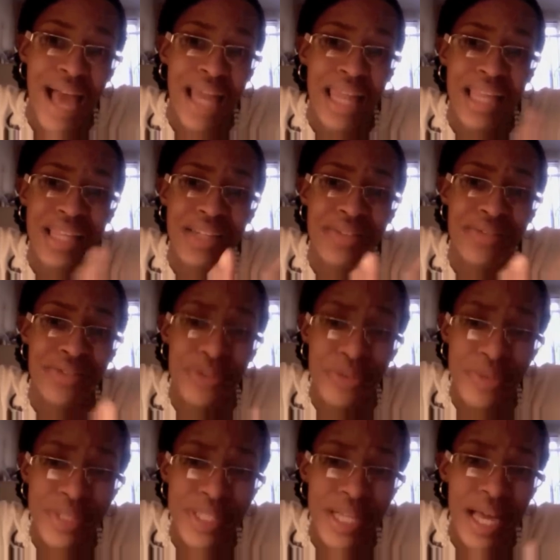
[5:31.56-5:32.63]
I like
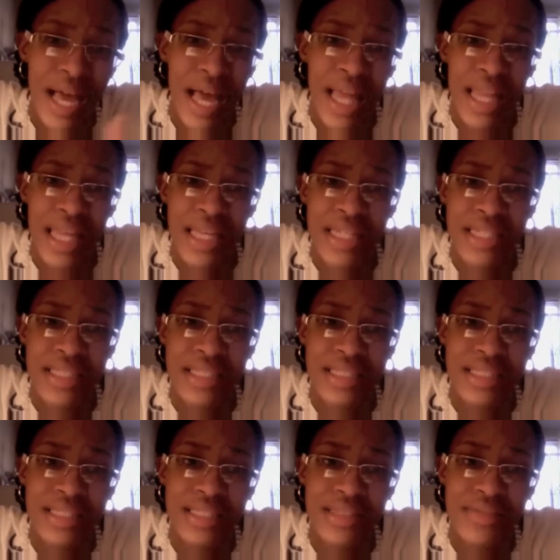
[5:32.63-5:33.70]
food. I like
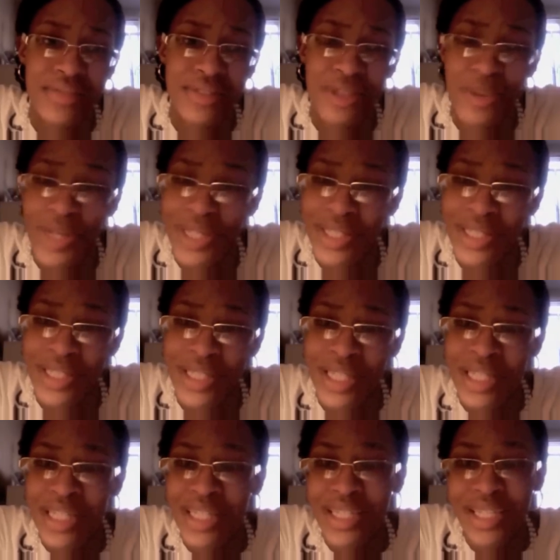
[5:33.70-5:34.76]
soda.
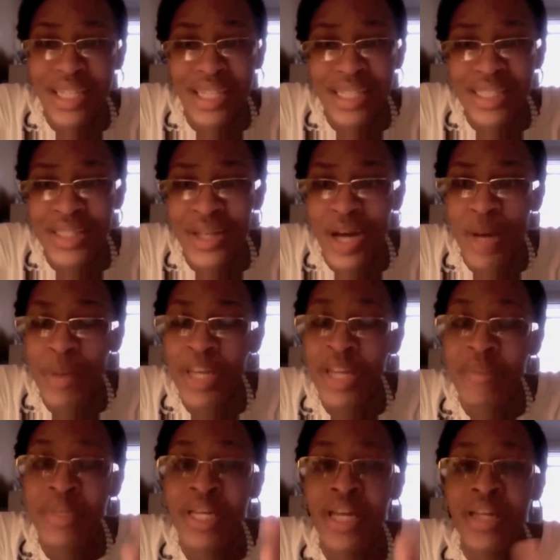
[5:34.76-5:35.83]
So I may
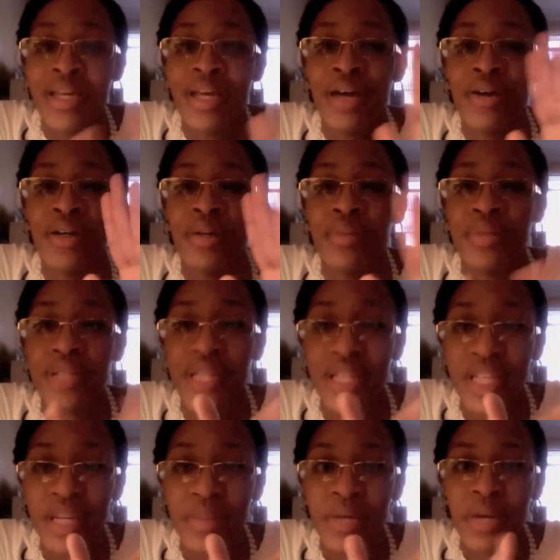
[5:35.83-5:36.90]
not be cutting it out
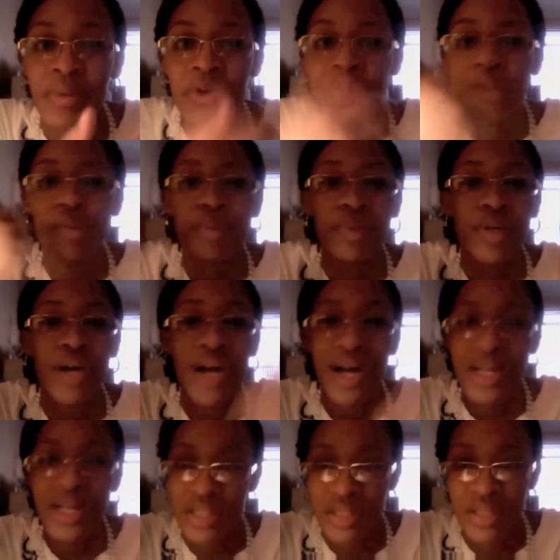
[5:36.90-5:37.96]
completely, but I'm going to be more
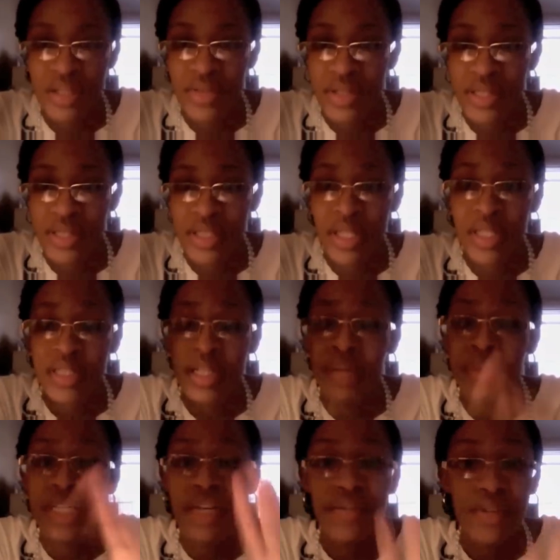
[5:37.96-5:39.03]
conscious of these things. And
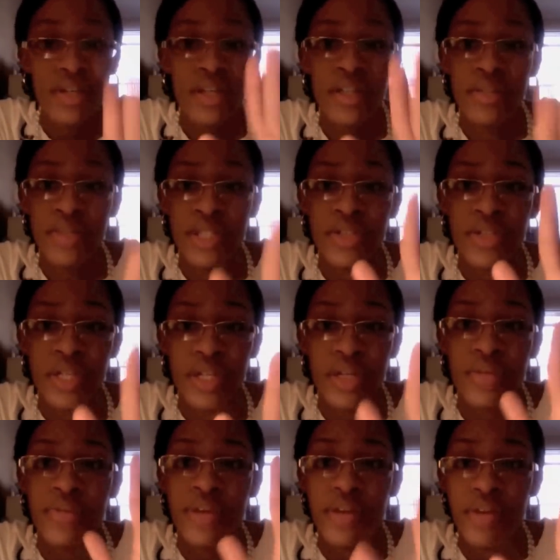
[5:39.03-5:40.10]
I'm definitely going to be
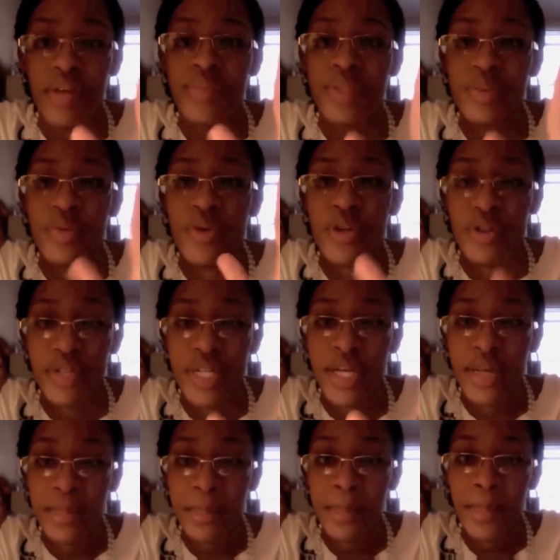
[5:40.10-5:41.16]
drinking 5 cups of water a
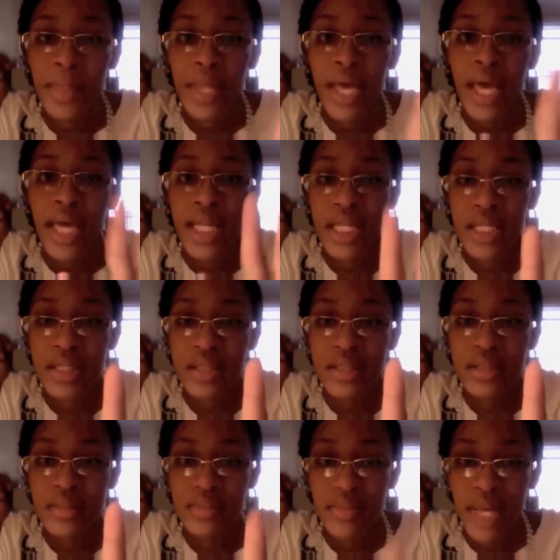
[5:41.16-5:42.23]
day. At
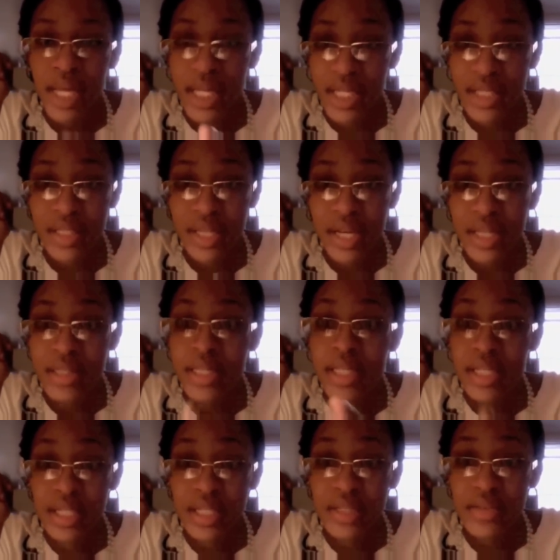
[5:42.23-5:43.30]
least. At least, guys.
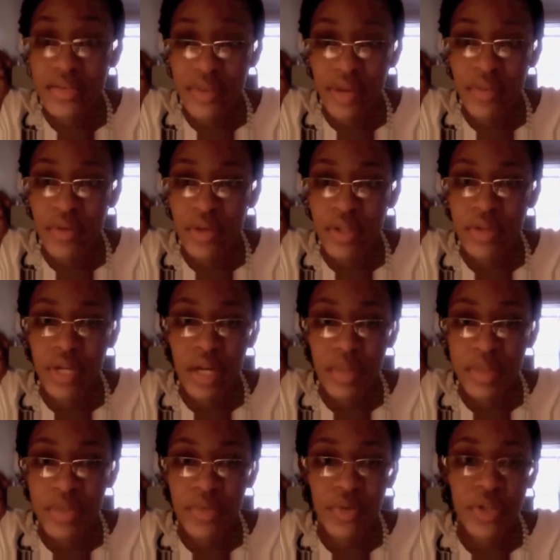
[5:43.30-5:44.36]
At least 5
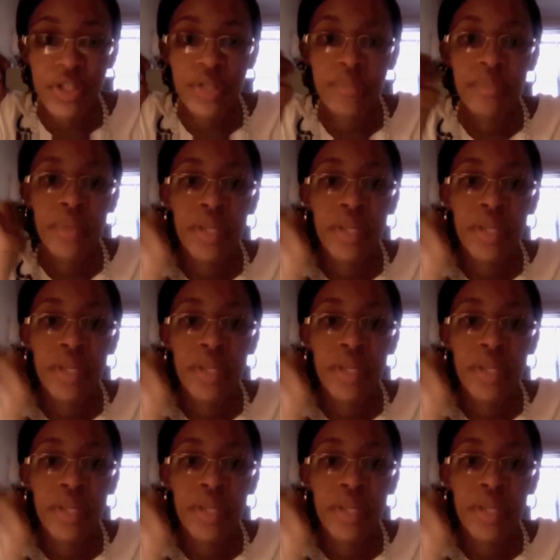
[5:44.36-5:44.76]
cups of water.